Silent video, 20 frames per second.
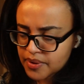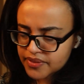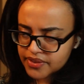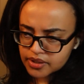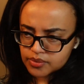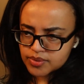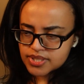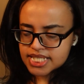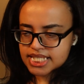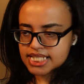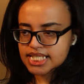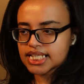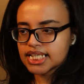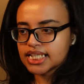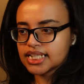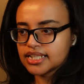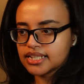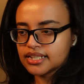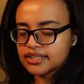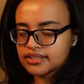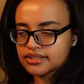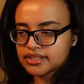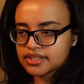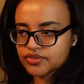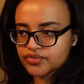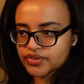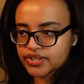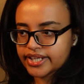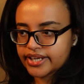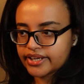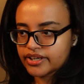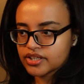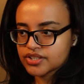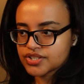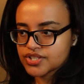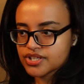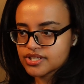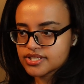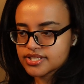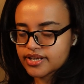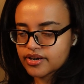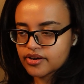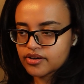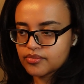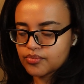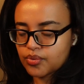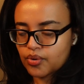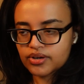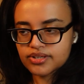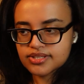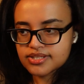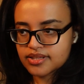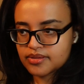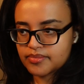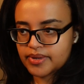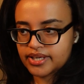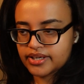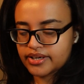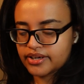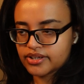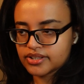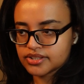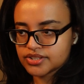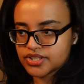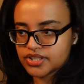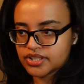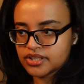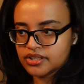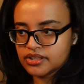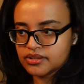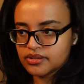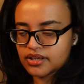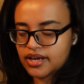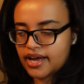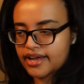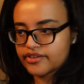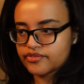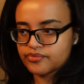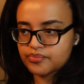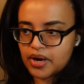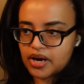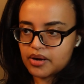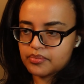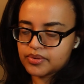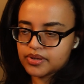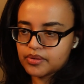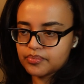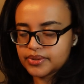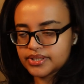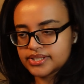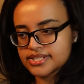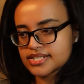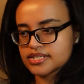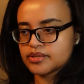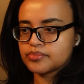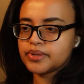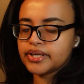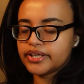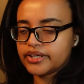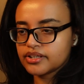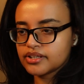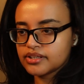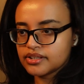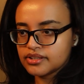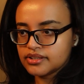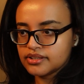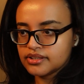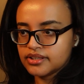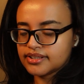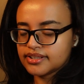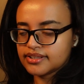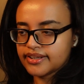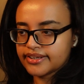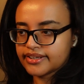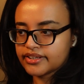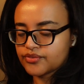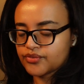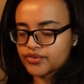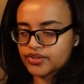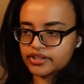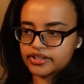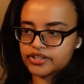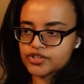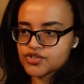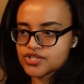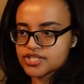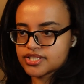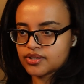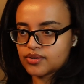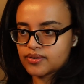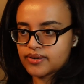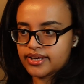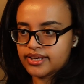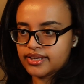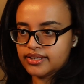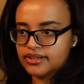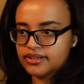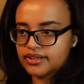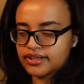But then we see different characters that are important to the main character kind of pop up and disappear in like in a really interesting way.